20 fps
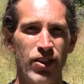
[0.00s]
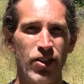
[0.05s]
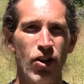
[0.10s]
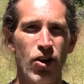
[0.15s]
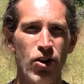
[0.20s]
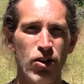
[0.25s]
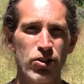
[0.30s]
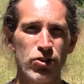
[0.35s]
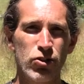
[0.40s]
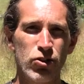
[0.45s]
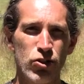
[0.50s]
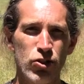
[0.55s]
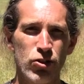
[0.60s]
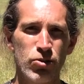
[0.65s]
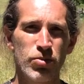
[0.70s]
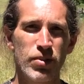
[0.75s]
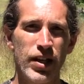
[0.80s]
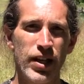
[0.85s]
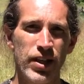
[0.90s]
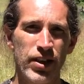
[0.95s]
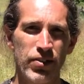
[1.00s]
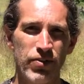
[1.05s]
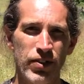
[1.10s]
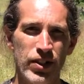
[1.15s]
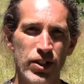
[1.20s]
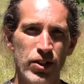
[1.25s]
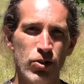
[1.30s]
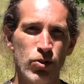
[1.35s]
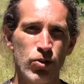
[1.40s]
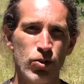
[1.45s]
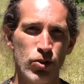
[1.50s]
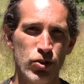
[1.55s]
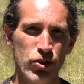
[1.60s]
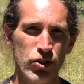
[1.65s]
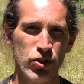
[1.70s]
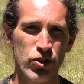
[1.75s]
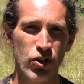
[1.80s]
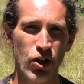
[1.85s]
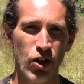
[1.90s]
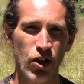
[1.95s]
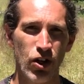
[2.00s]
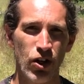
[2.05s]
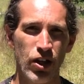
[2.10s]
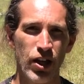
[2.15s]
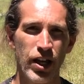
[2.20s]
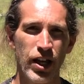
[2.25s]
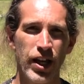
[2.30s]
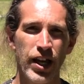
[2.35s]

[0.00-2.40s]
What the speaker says: long-term elevated cortisol